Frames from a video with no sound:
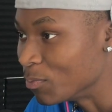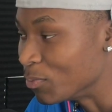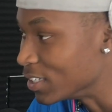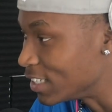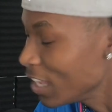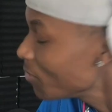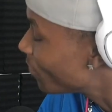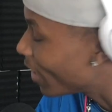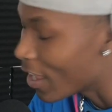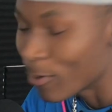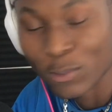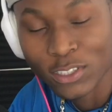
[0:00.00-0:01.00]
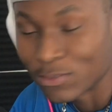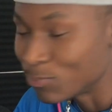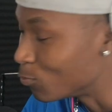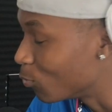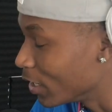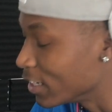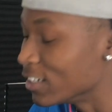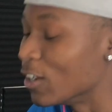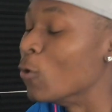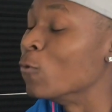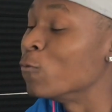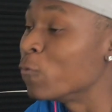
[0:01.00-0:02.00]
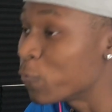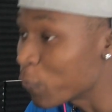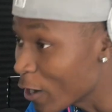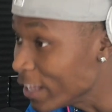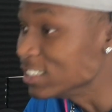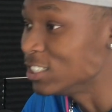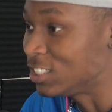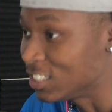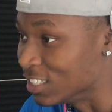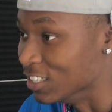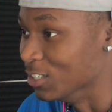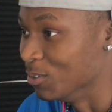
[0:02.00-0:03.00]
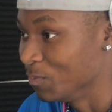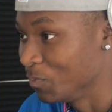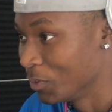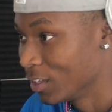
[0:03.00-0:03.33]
But that man was running on friendship.